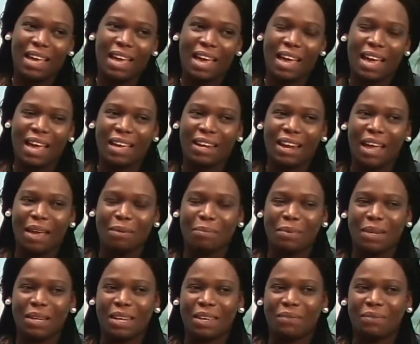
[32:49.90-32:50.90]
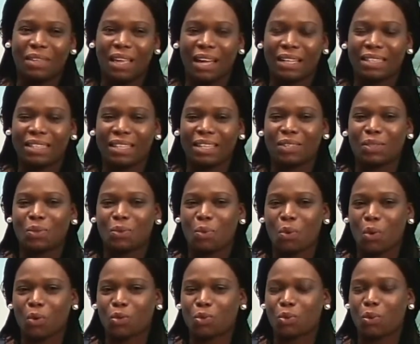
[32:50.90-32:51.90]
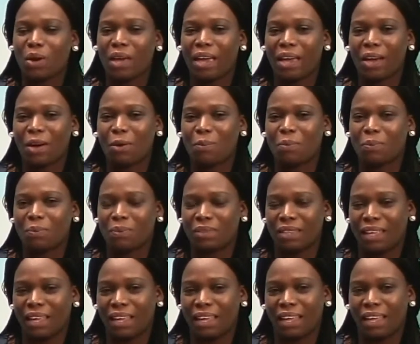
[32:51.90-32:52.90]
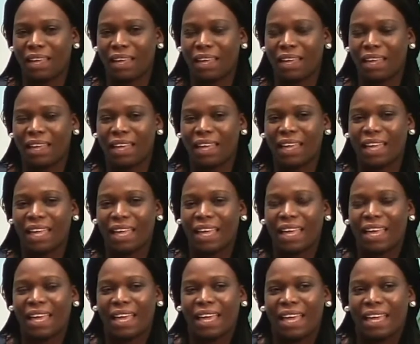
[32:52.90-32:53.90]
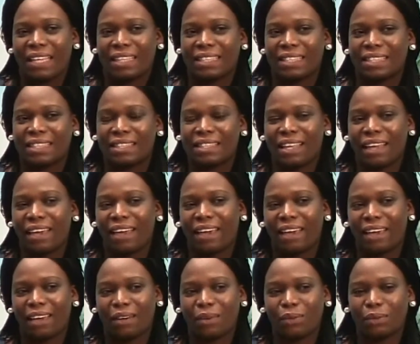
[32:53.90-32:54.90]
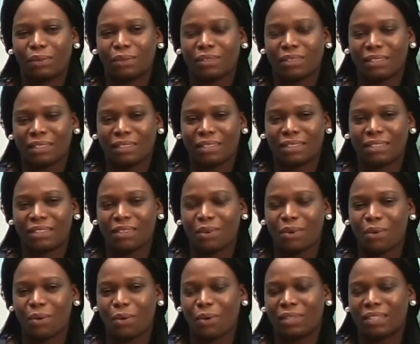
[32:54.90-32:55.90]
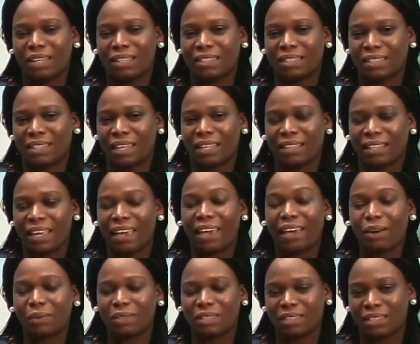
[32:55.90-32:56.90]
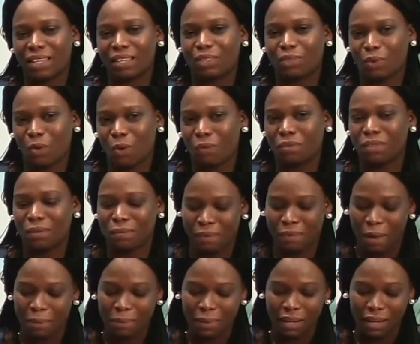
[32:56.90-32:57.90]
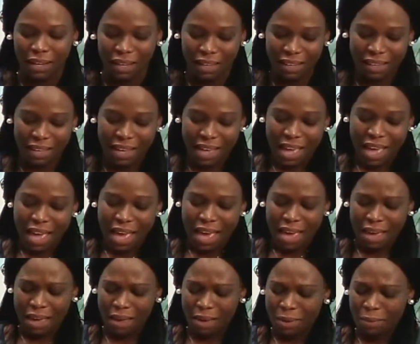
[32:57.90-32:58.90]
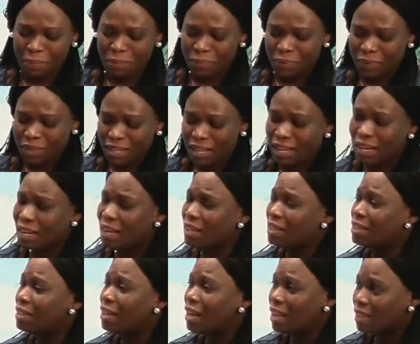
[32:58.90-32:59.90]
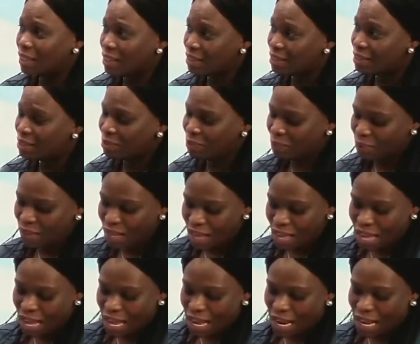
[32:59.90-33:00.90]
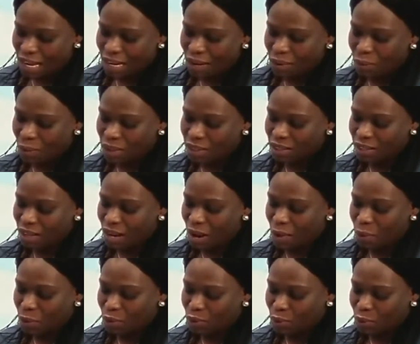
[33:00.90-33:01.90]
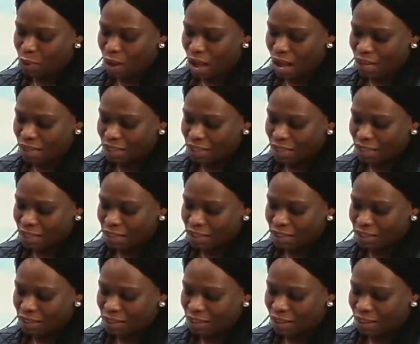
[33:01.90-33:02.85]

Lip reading: And I believe that it will also help the health or the health state of the family. Lady Nurse, another question I want to ask is,